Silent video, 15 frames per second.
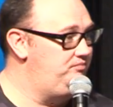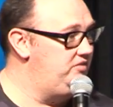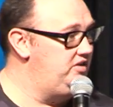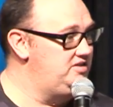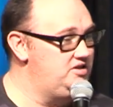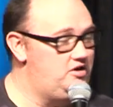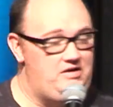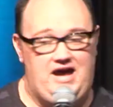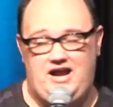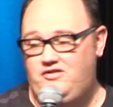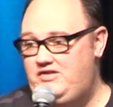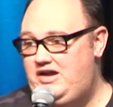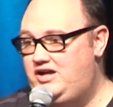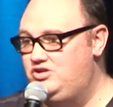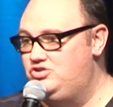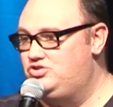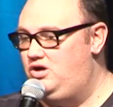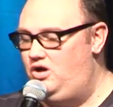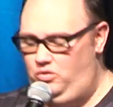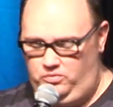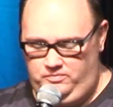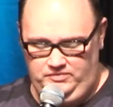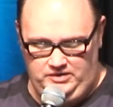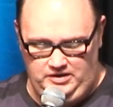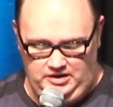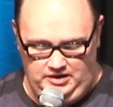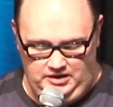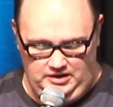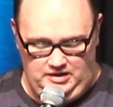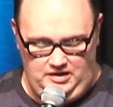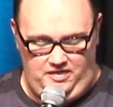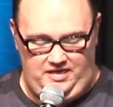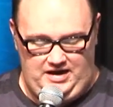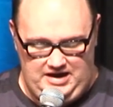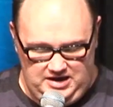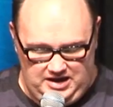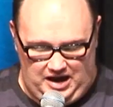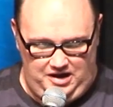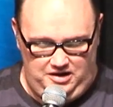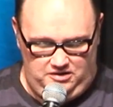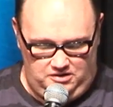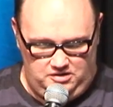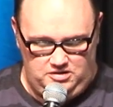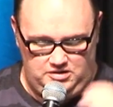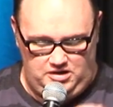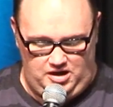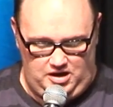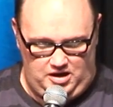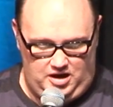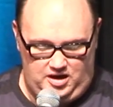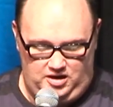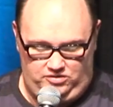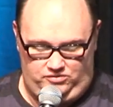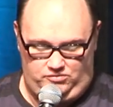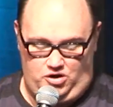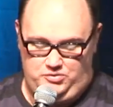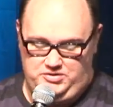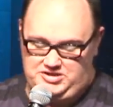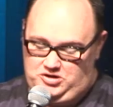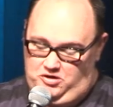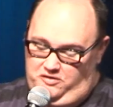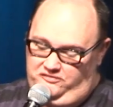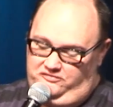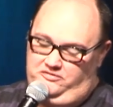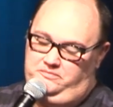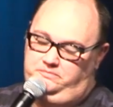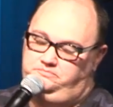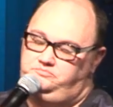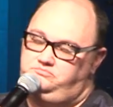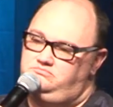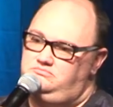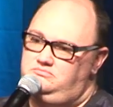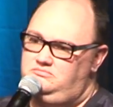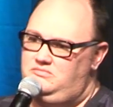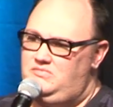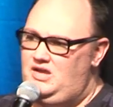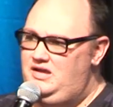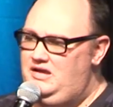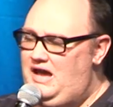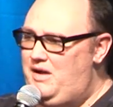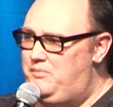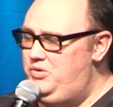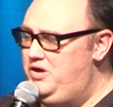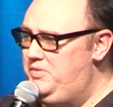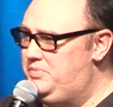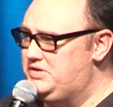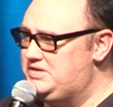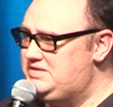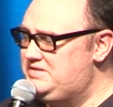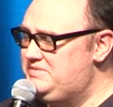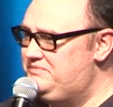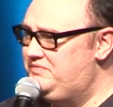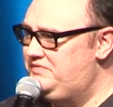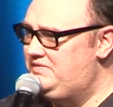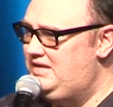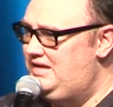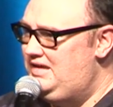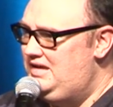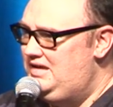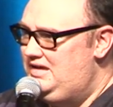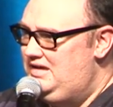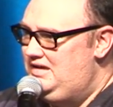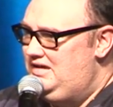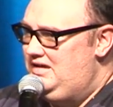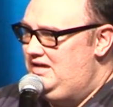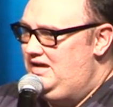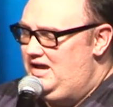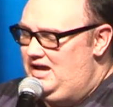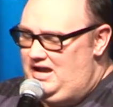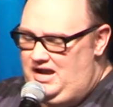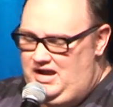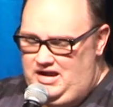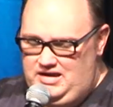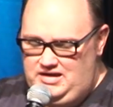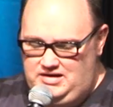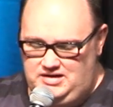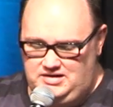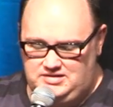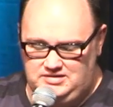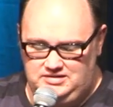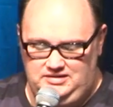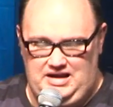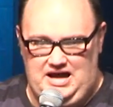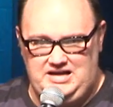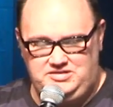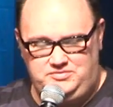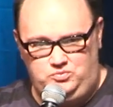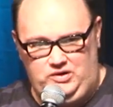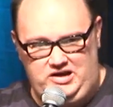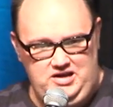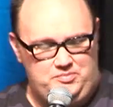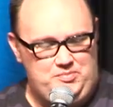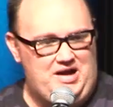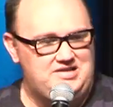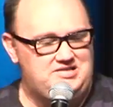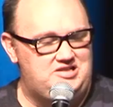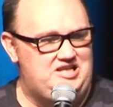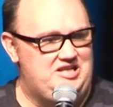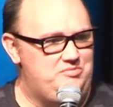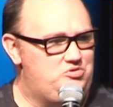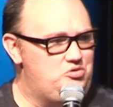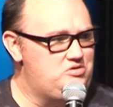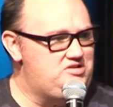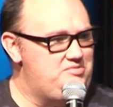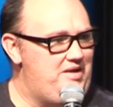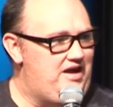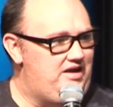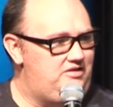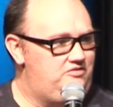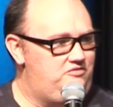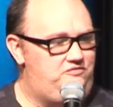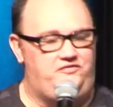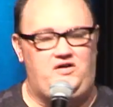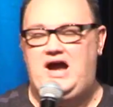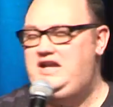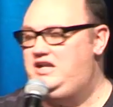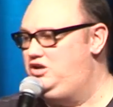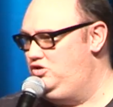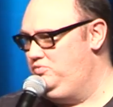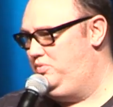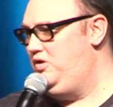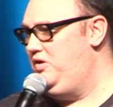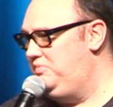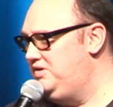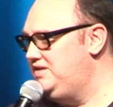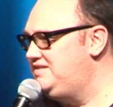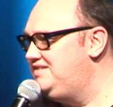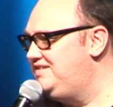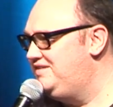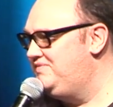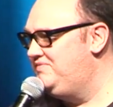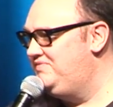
things that are out of our control. They can uh, uh, throw us off our purpose. And last week, Pastor Tim talked about finding your purpose